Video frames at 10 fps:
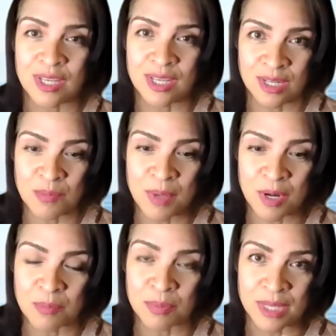in a
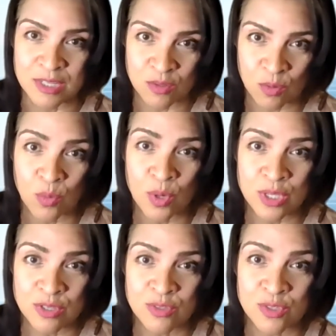better place
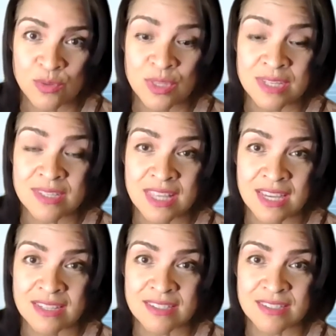when you do these
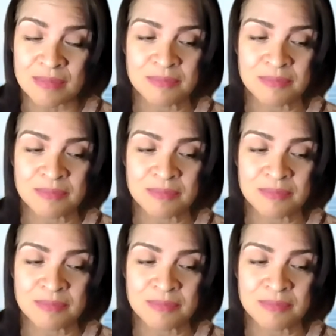things.